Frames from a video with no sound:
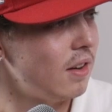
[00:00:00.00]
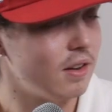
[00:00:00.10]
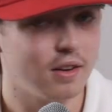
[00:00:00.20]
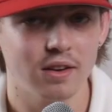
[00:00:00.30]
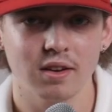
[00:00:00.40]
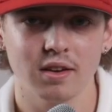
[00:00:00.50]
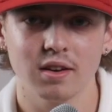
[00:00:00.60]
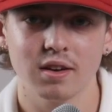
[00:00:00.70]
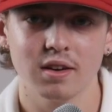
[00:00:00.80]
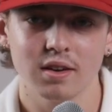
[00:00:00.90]

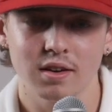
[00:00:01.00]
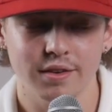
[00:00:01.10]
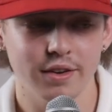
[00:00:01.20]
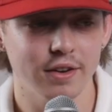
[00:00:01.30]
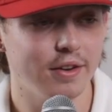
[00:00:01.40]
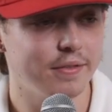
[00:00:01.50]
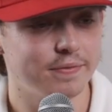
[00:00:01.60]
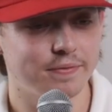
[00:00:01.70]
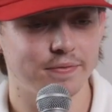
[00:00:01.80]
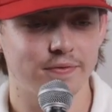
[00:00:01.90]

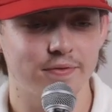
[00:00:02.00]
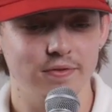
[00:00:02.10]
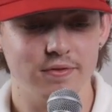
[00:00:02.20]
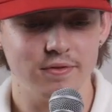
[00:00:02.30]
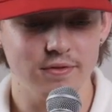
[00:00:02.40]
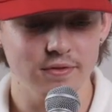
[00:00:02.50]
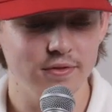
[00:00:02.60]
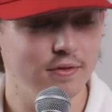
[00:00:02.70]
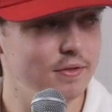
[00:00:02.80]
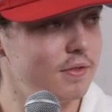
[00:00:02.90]

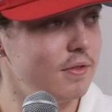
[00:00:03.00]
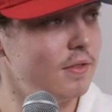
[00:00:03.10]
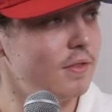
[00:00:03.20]
The person shown says nothing.